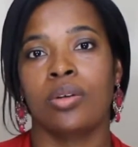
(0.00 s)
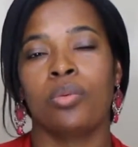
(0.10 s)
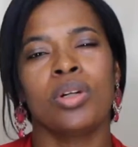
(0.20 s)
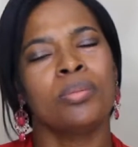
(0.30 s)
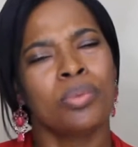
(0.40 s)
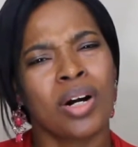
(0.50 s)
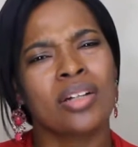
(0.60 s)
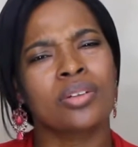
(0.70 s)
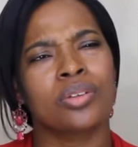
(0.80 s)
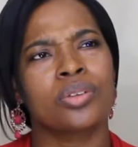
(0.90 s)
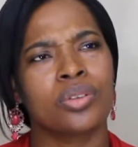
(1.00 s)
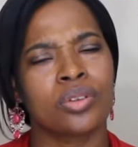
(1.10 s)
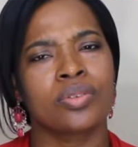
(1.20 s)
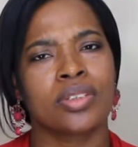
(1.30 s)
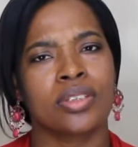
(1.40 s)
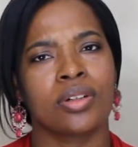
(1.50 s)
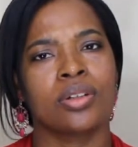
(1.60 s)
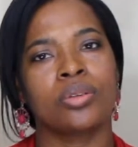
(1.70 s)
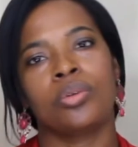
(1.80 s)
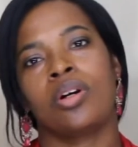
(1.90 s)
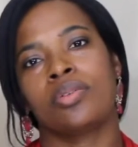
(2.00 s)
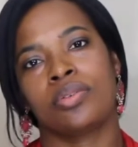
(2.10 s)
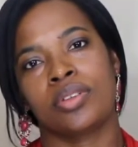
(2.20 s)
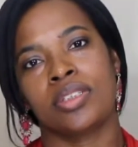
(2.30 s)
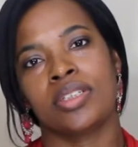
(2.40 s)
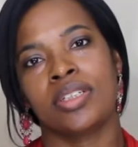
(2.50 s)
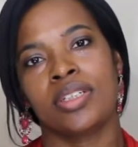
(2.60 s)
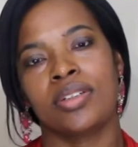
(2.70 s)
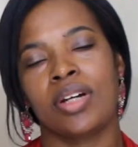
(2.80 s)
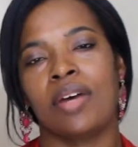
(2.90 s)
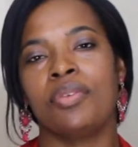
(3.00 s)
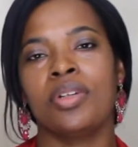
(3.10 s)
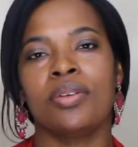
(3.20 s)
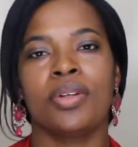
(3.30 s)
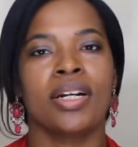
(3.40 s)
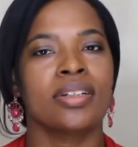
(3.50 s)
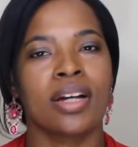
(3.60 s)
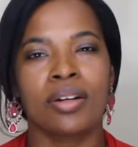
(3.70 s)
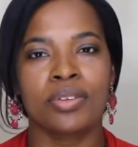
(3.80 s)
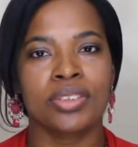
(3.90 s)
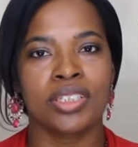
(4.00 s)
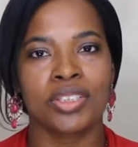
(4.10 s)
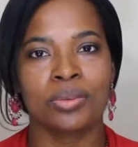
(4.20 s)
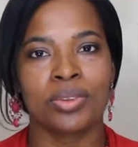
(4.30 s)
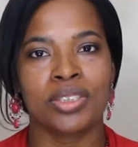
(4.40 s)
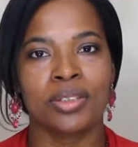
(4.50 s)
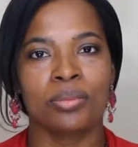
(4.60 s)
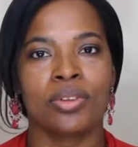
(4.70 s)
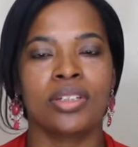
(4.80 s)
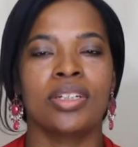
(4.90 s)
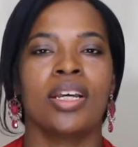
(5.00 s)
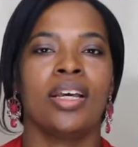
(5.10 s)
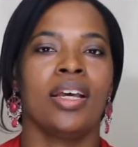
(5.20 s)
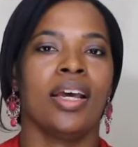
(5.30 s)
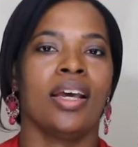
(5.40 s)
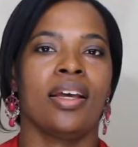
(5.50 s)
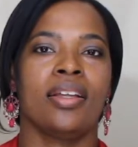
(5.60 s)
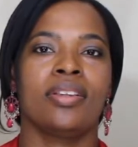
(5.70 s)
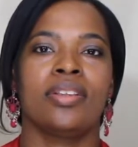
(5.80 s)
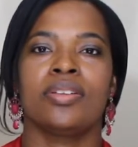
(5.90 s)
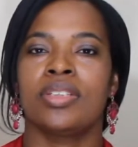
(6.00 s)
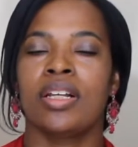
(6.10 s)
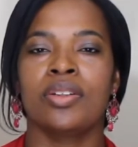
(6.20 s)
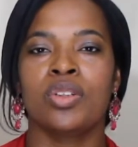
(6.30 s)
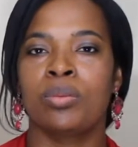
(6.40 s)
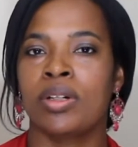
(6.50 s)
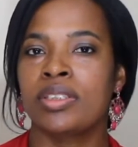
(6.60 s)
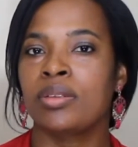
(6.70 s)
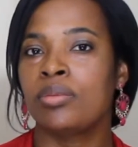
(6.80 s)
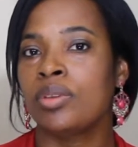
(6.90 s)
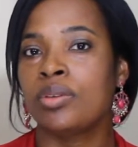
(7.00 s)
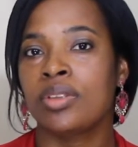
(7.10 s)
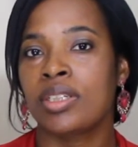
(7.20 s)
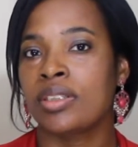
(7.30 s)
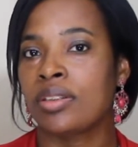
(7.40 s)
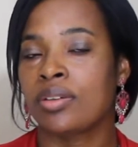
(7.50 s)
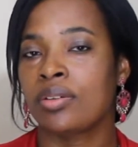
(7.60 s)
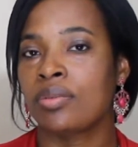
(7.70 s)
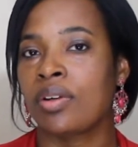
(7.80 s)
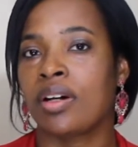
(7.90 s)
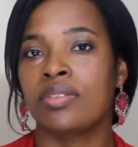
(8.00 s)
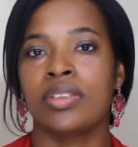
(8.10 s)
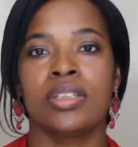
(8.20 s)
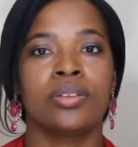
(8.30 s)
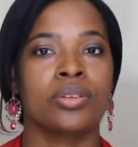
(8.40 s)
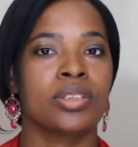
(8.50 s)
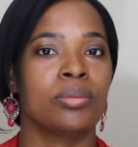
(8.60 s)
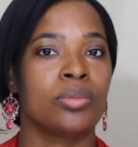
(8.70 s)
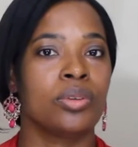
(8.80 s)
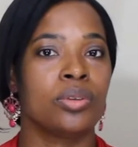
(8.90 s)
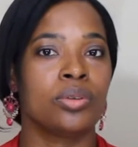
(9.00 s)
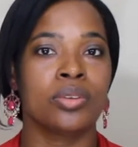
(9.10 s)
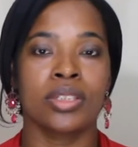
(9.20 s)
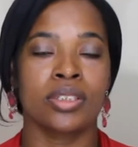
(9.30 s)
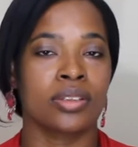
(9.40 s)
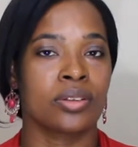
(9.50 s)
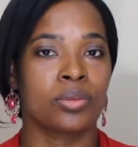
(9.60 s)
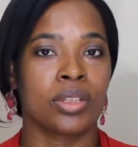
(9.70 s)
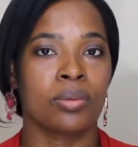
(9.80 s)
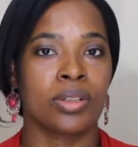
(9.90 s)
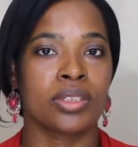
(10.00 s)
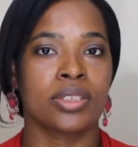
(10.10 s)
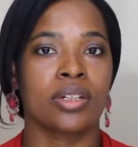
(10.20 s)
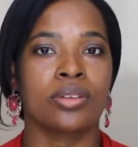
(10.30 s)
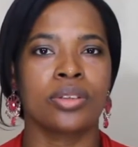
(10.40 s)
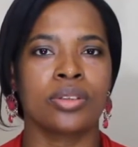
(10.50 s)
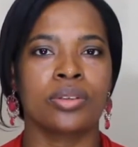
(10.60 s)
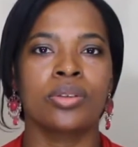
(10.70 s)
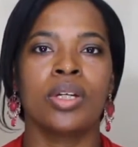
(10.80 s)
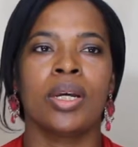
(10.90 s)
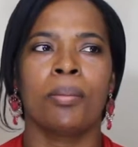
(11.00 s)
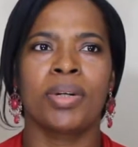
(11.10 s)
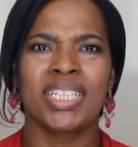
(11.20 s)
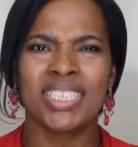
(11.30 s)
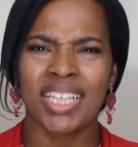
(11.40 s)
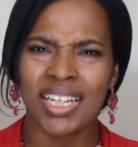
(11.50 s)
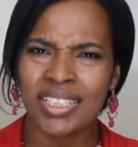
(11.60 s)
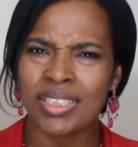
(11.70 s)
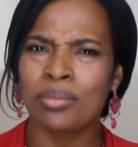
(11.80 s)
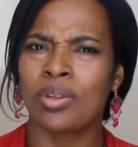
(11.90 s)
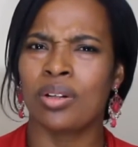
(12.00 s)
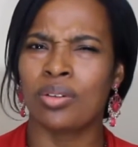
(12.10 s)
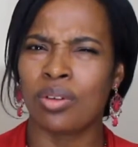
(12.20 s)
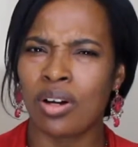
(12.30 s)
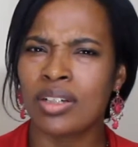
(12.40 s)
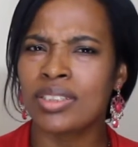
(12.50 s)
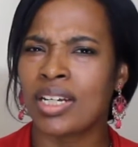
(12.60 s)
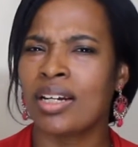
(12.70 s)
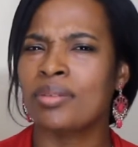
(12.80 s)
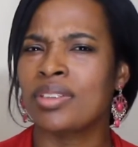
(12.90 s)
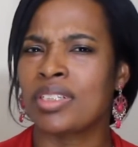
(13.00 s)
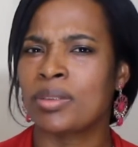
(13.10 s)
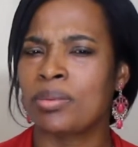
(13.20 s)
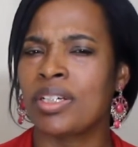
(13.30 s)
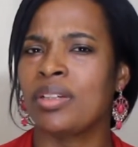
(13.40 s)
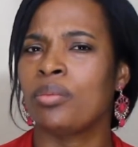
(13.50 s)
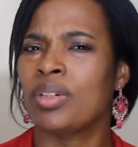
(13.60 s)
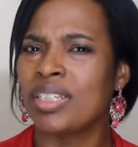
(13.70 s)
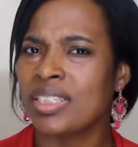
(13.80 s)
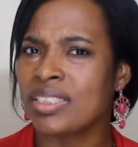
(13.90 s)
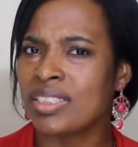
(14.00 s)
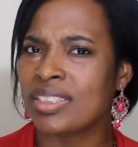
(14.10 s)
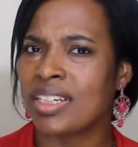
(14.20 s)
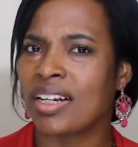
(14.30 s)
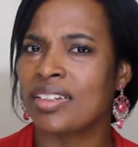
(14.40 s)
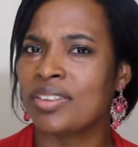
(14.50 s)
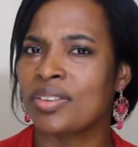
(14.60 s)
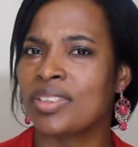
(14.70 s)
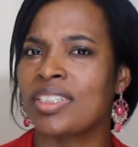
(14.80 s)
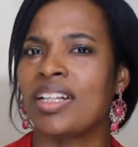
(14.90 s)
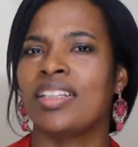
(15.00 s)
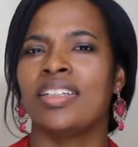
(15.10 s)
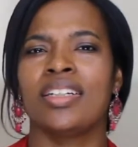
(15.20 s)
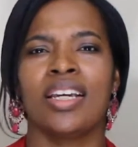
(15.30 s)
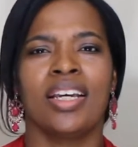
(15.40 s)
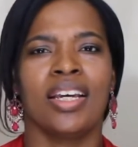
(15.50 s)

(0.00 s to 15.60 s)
what product or service are you offering? Have you ever had a conversation with someone and they're telling you about some new thing that they're involved in or some new thing that they want to sell to you, but it takes them a long time to explain what it is exactly they're selling